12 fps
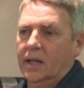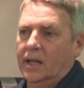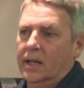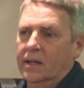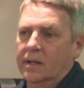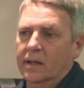
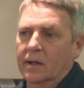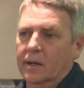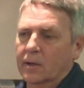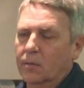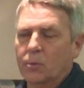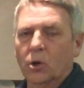and
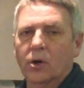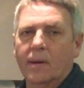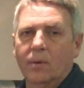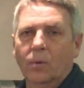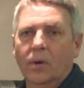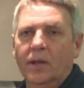you
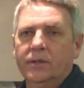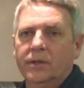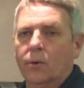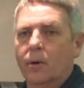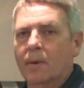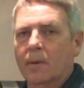program it once,
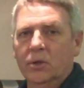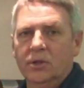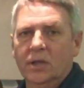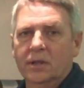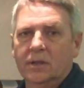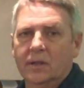it
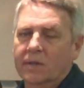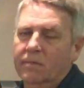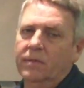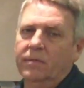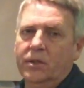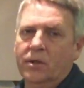remembers it.
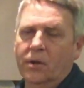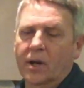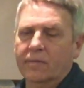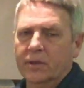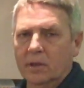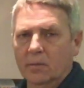Even if you turn
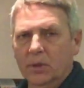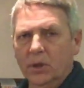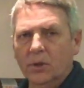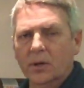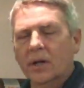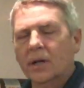off the
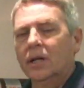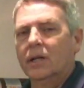computer,